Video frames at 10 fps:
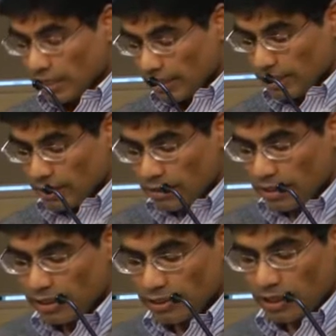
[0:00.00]
And then
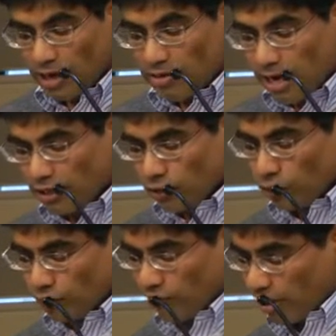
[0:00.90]
he said, I write to
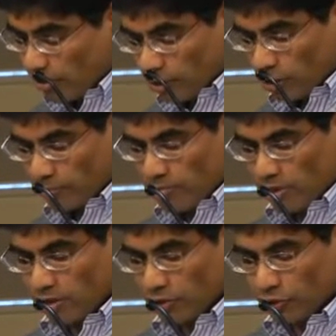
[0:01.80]
you fathers
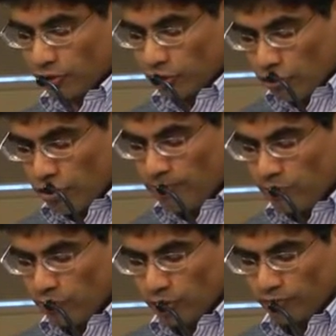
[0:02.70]
because you know him
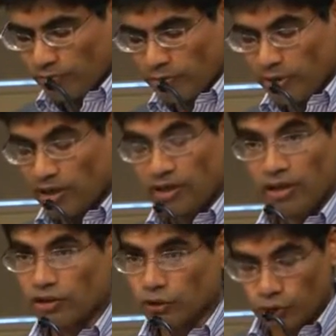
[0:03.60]
who is from the beginning.
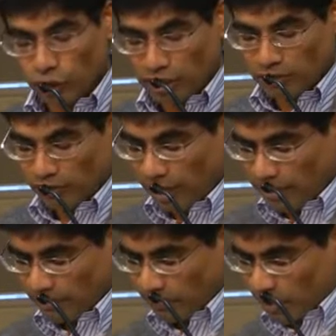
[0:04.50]
There is no change for
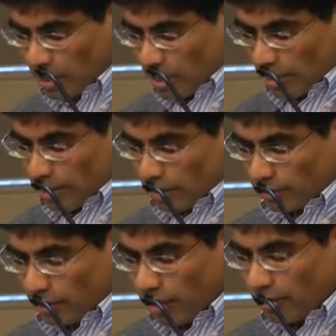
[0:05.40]
that. And then he
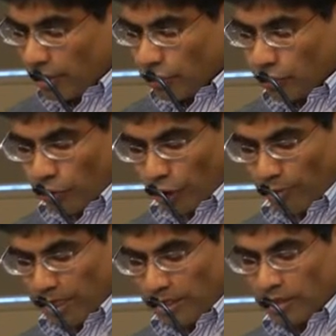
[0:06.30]
said, I write to you young
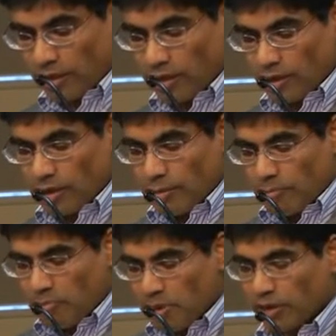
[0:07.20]
men
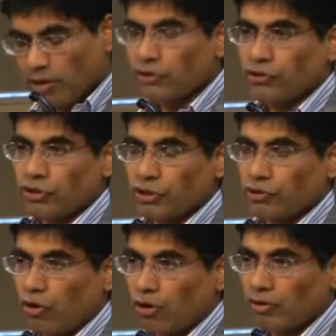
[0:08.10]
because you're
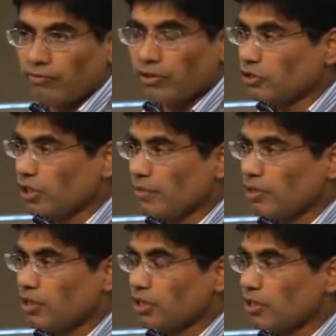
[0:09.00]
strong. First time
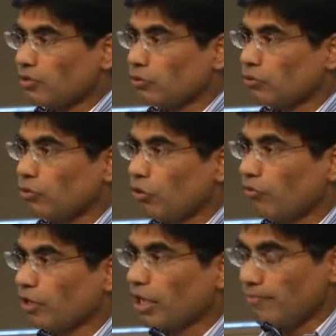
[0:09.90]
he said, you
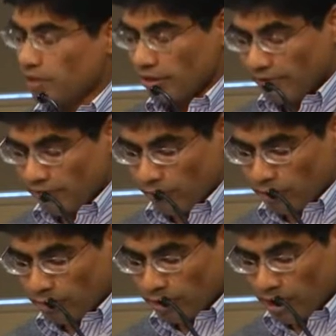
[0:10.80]
overcame the evil
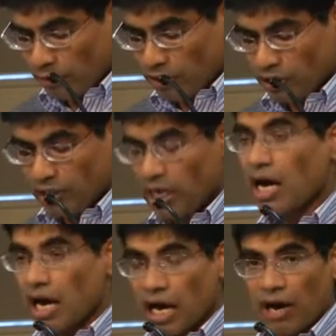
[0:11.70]
one. But now he said,
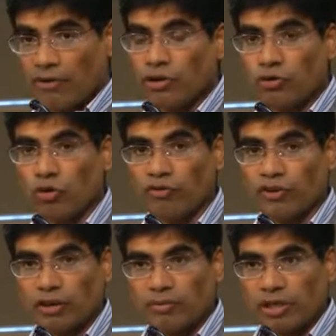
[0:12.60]
how did you
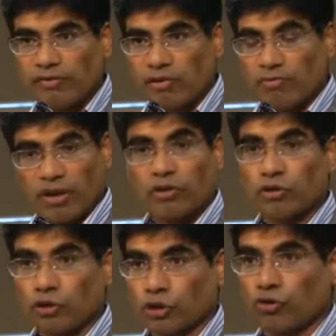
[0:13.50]
overcome the evil one?
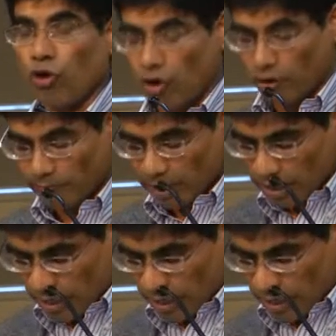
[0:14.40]
Because you're strong.